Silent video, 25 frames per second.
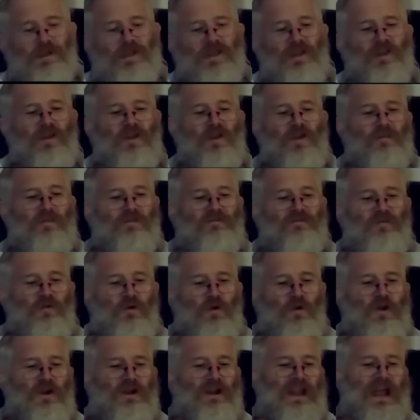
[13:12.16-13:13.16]
here
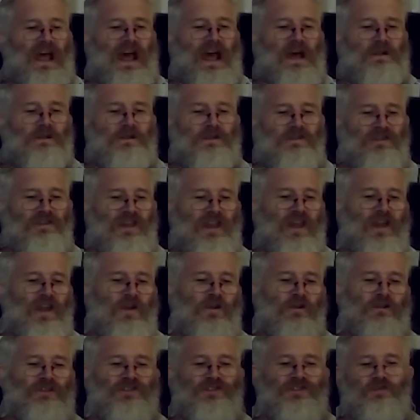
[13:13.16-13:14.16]
before last
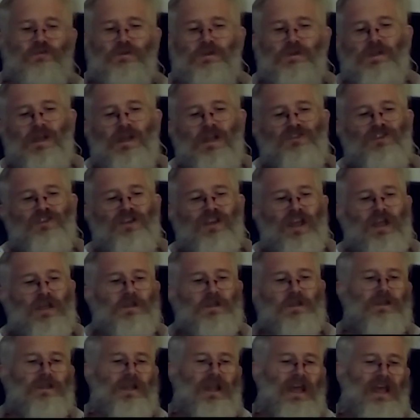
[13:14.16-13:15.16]
year and she was such a
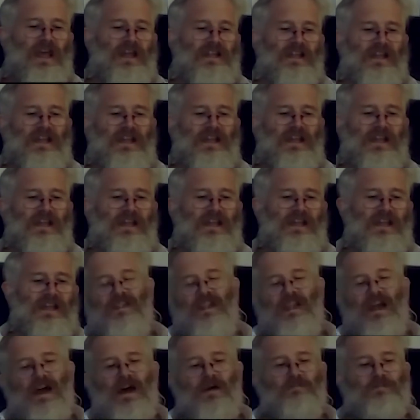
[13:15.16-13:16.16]
nice lady
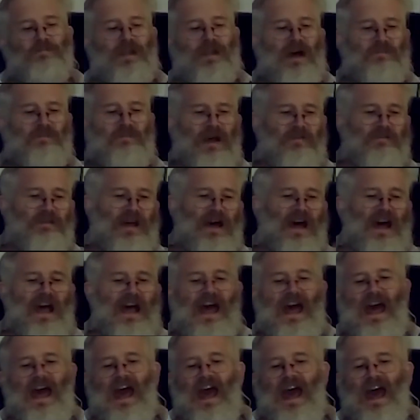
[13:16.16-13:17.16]
and blah, blah, blah.
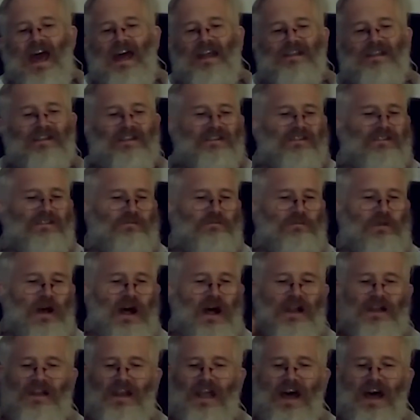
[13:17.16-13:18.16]
And
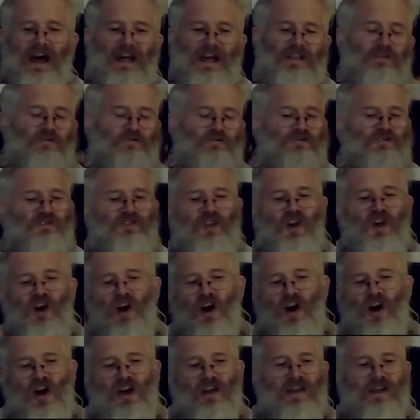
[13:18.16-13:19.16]
a lot of
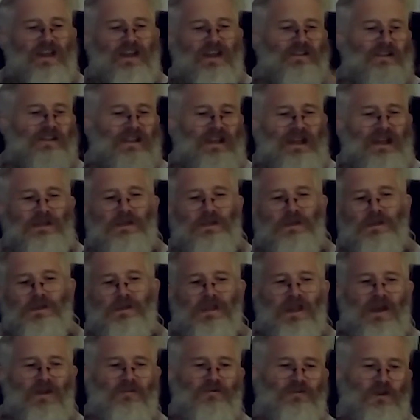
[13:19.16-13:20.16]
talk and
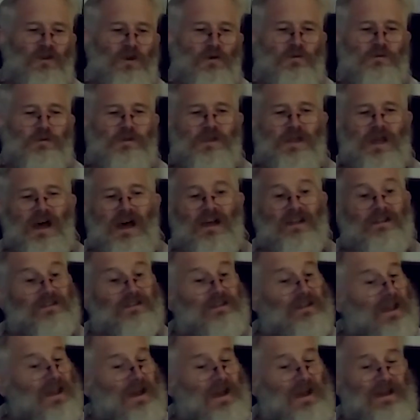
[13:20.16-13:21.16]
stuff goes on.
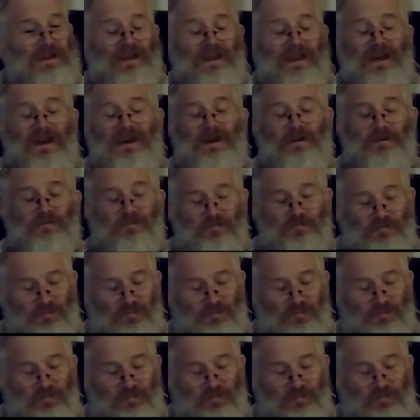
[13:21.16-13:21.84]
Yeah.